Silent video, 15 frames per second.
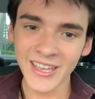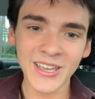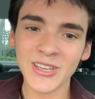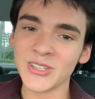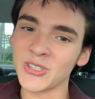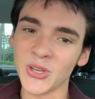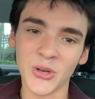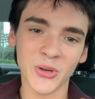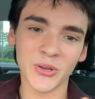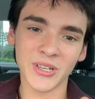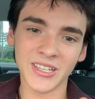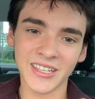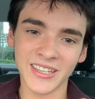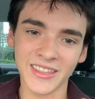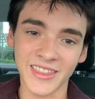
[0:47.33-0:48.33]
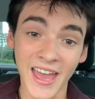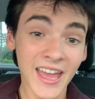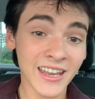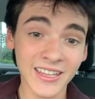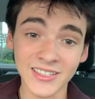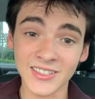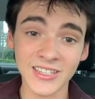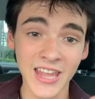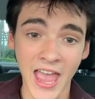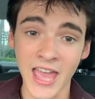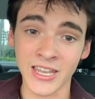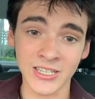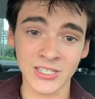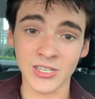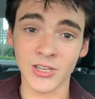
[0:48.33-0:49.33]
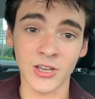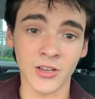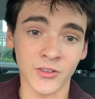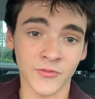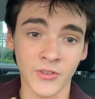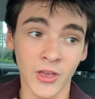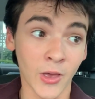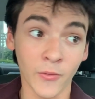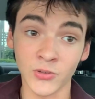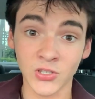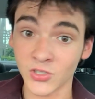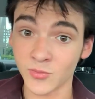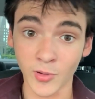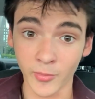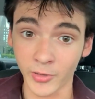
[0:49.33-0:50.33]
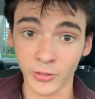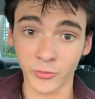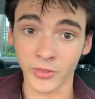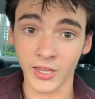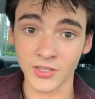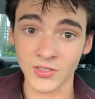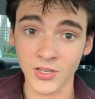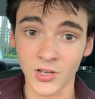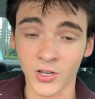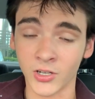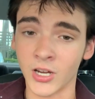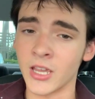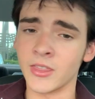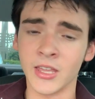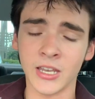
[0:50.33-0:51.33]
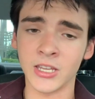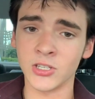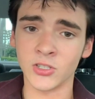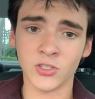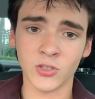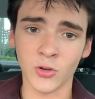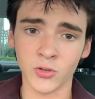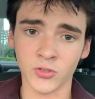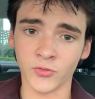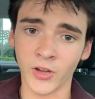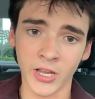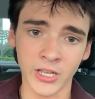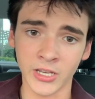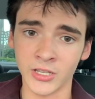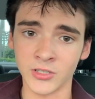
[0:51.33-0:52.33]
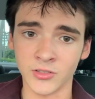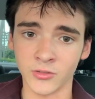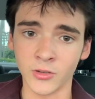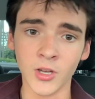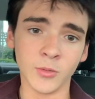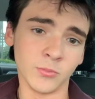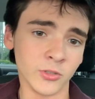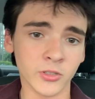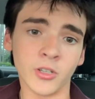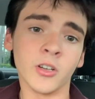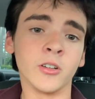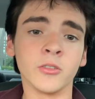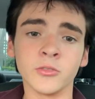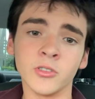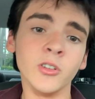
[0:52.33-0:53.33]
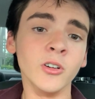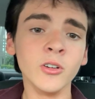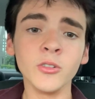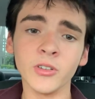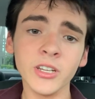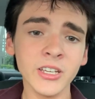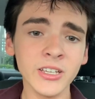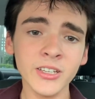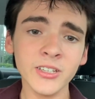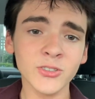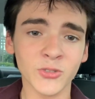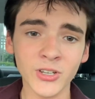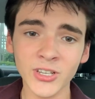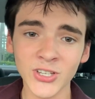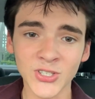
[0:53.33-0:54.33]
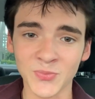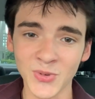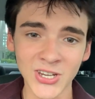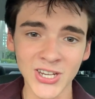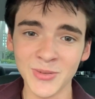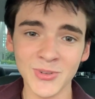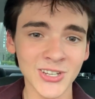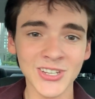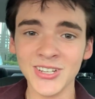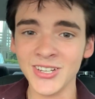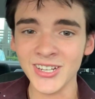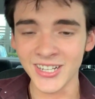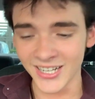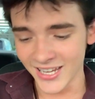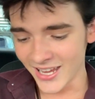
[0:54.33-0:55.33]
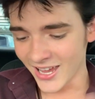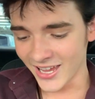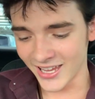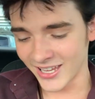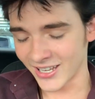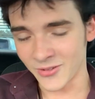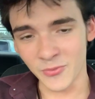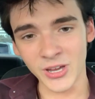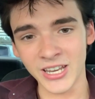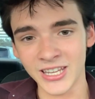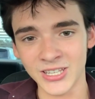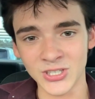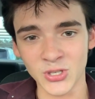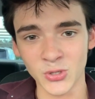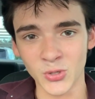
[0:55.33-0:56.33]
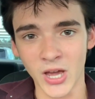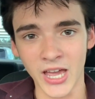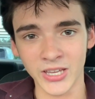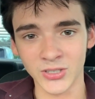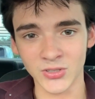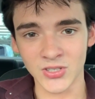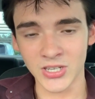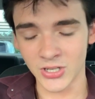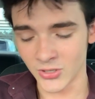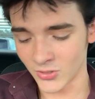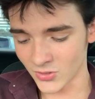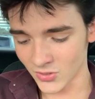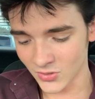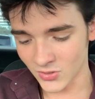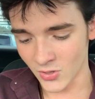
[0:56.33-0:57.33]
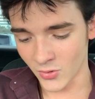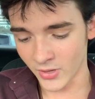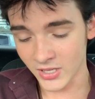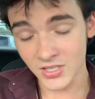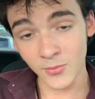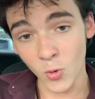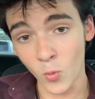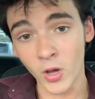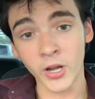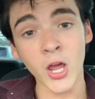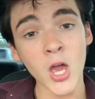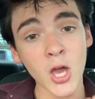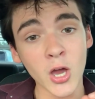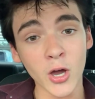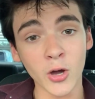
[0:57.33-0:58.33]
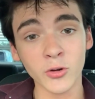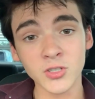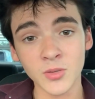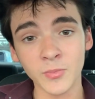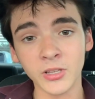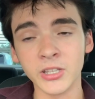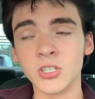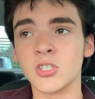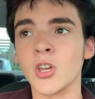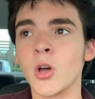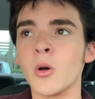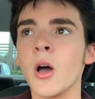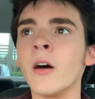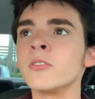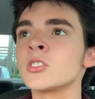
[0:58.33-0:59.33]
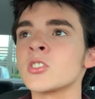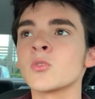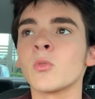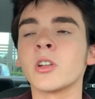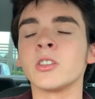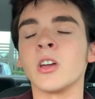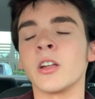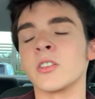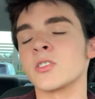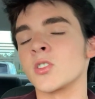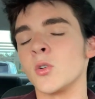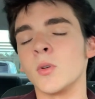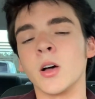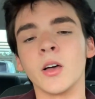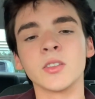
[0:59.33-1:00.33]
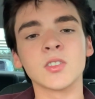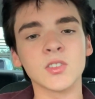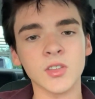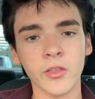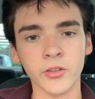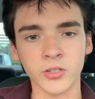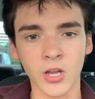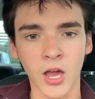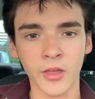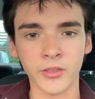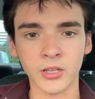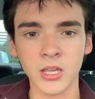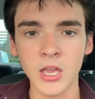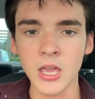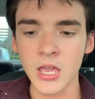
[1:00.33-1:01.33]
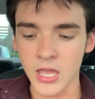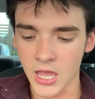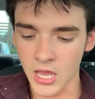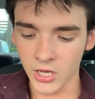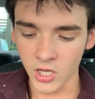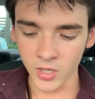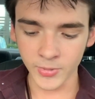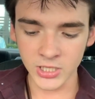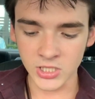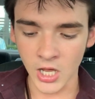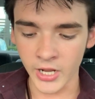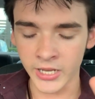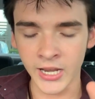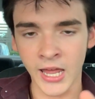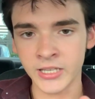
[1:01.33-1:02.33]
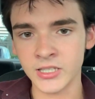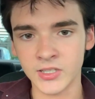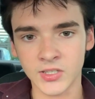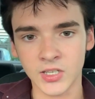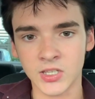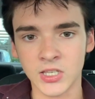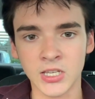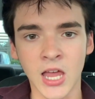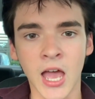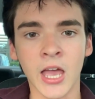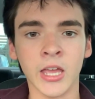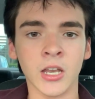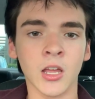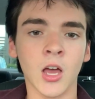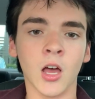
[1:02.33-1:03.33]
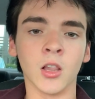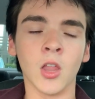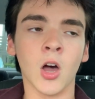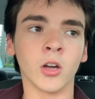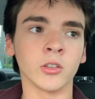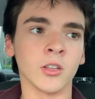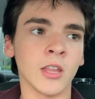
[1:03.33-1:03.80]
So that is the end of Elvis experimenting with that song, and then he just goes right into put on your red dress, baby, and went into High Heeled Sneakers. So that's number 1, Ode to Billy Joe. Elvis just would have done it so well. It's a Southern Gothic. It could have been done in 1969 along the